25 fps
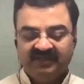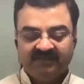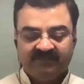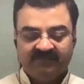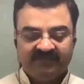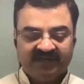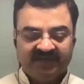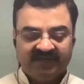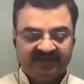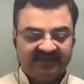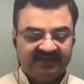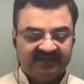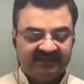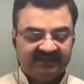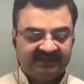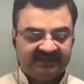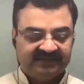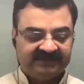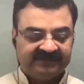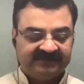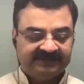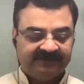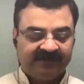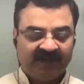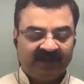But
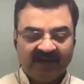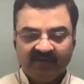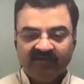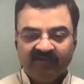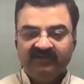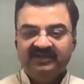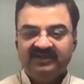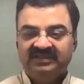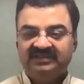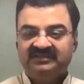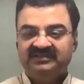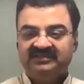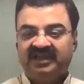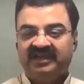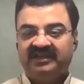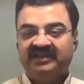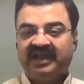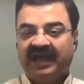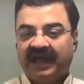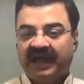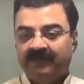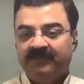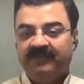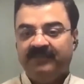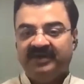how does that
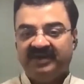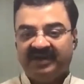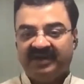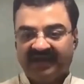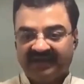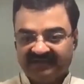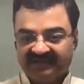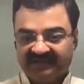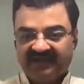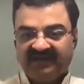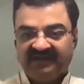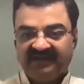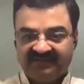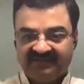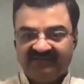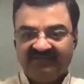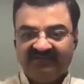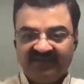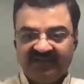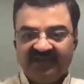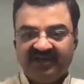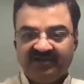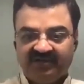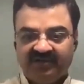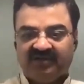happen at that
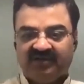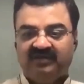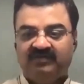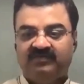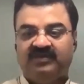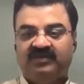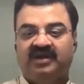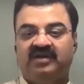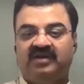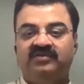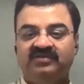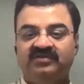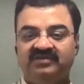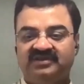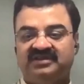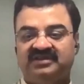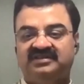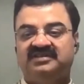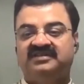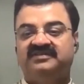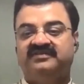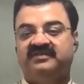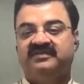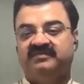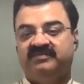very top? How do
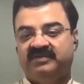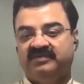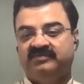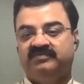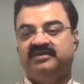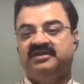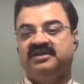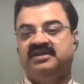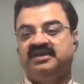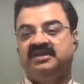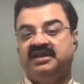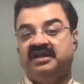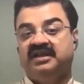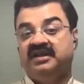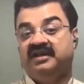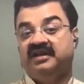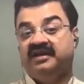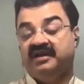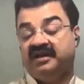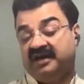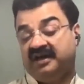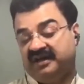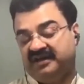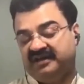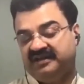successful people
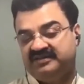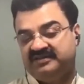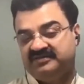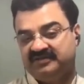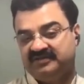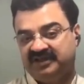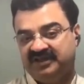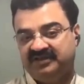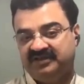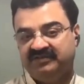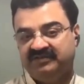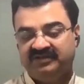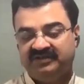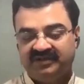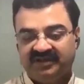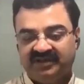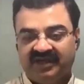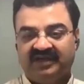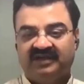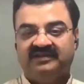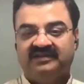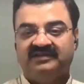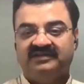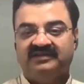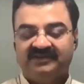are actually doing
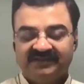that?